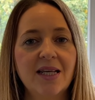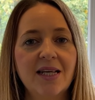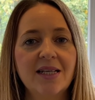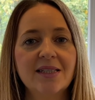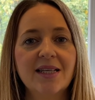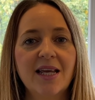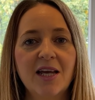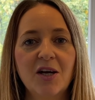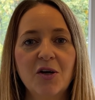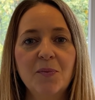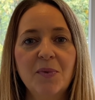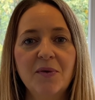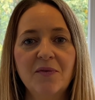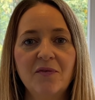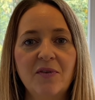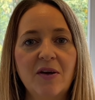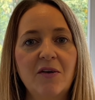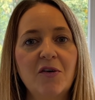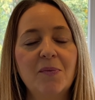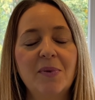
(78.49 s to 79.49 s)
It's helping
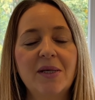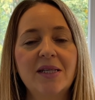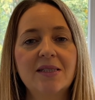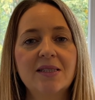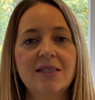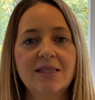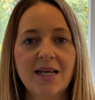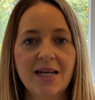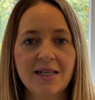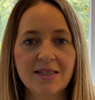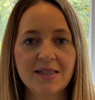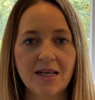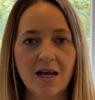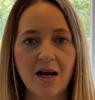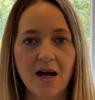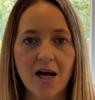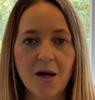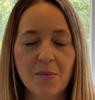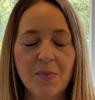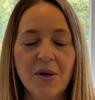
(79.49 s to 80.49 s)
therapists set
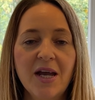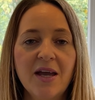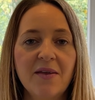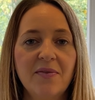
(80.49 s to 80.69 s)
up